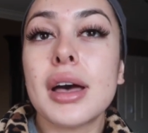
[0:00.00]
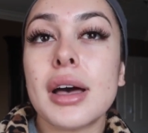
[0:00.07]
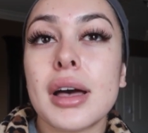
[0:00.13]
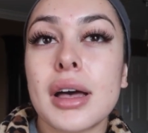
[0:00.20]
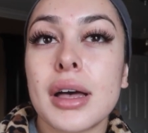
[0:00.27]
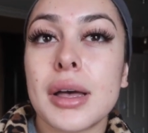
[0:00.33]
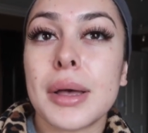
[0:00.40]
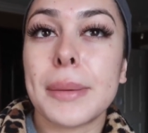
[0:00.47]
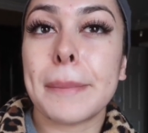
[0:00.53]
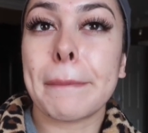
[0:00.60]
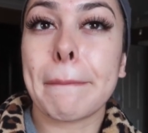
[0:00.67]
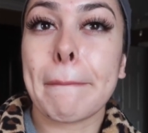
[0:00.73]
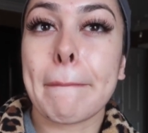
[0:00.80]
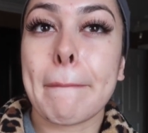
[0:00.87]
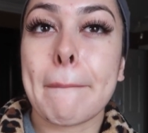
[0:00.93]

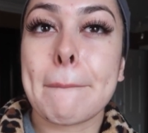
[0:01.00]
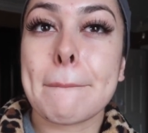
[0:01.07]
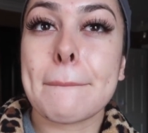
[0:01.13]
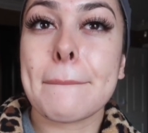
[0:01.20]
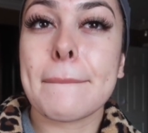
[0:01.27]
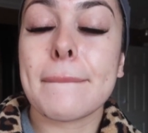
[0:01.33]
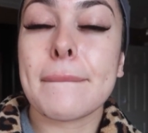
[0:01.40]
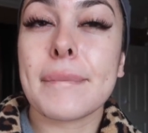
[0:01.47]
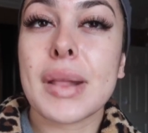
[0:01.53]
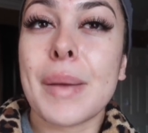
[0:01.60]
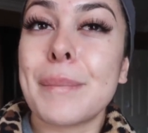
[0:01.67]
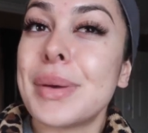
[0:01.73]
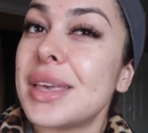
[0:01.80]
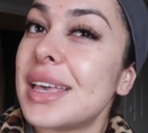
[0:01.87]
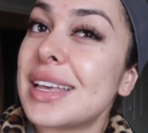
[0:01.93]
Um,
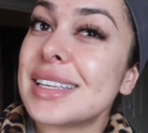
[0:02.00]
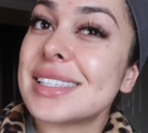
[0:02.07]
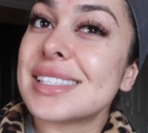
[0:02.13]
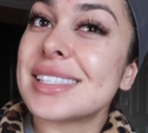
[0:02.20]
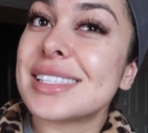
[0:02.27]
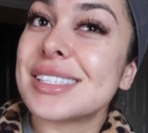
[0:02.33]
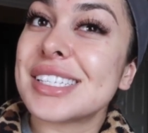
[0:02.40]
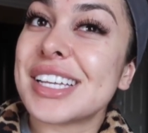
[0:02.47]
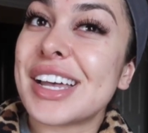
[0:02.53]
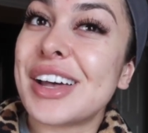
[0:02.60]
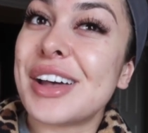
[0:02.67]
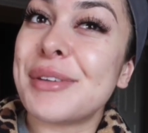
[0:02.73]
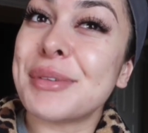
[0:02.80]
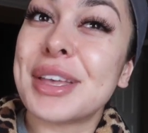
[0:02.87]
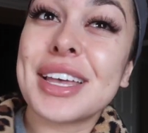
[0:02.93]
but yes,
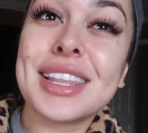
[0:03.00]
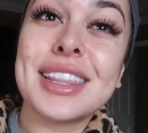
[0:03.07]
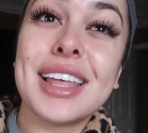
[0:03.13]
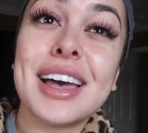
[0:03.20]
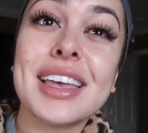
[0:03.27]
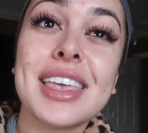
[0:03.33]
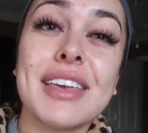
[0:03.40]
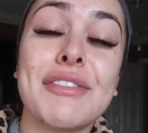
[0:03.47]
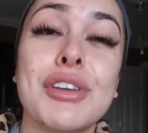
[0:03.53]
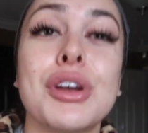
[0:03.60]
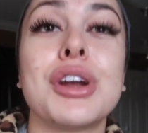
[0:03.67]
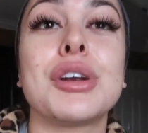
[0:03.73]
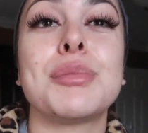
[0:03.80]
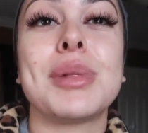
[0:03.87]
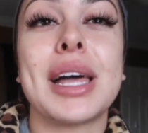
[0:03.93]
um, good luck if
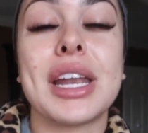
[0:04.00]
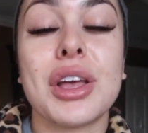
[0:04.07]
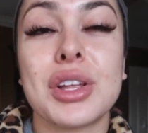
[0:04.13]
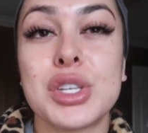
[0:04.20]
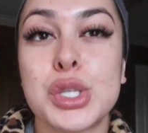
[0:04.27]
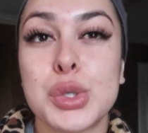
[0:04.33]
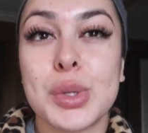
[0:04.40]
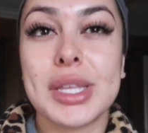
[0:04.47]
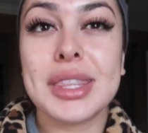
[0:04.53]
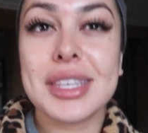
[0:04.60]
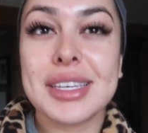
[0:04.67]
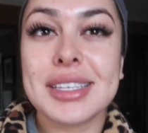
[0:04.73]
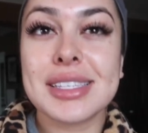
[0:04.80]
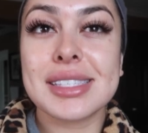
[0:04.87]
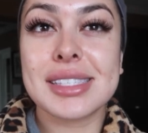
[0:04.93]
you're planning on doing
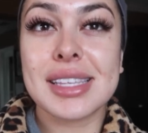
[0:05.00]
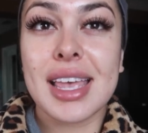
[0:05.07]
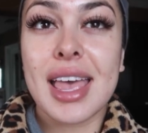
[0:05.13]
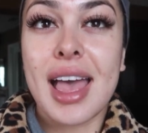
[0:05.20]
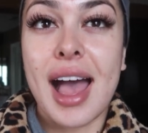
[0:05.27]
this.